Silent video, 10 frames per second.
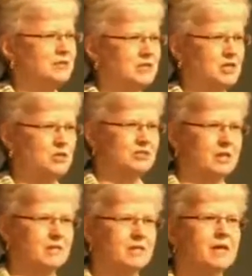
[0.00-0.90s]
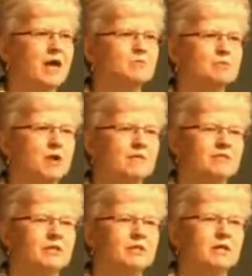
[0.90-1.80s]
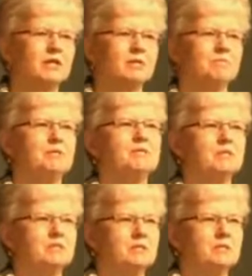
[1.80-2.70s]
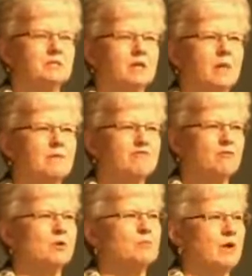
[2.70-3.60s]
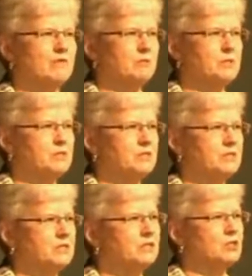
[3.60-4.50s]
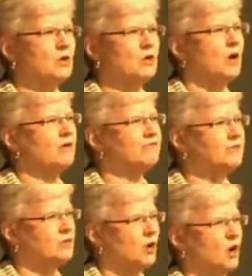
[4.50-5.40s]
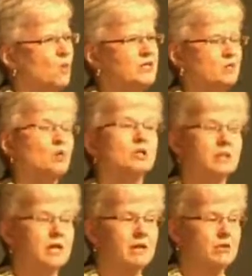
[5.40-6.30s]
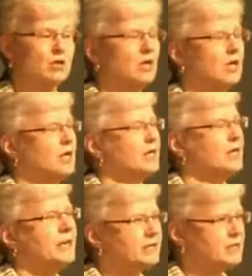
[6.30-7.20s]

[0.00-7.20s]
I should say, the nonprofit businesses and the for-profit businesses don't often always work together, connect